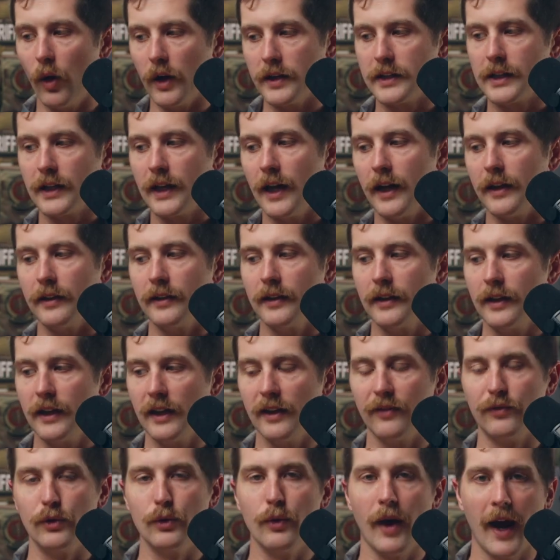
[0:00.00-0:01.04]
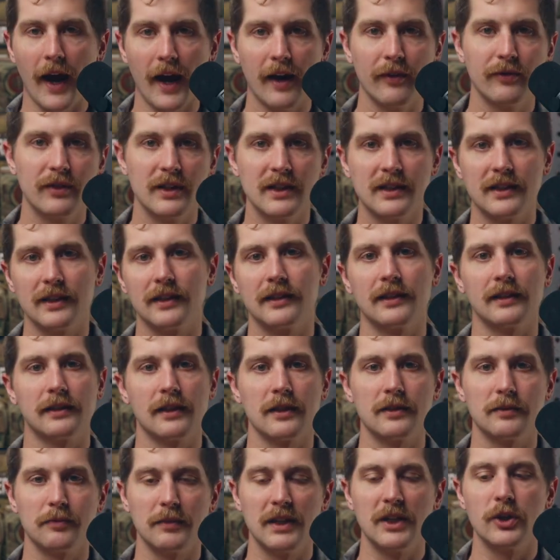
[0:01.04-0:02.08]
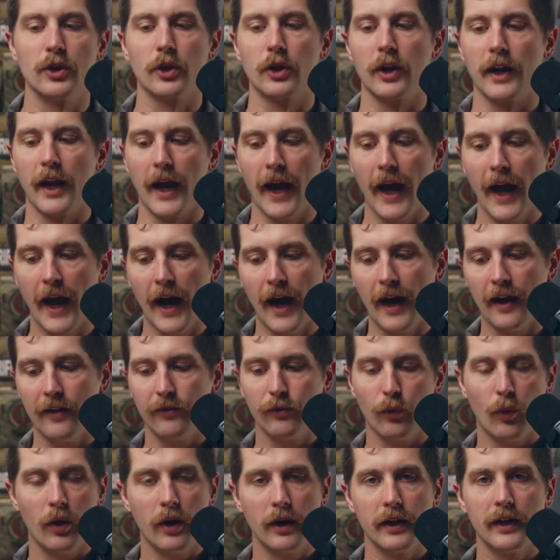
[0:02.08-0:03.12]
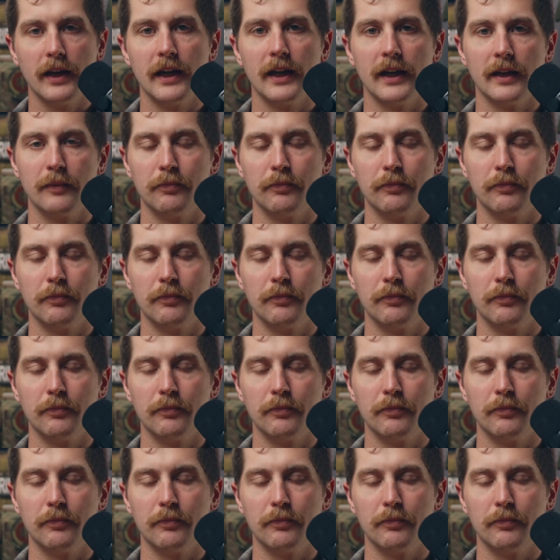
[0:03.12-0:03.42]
again, if you have these things, that doesn't mean you're going to have one,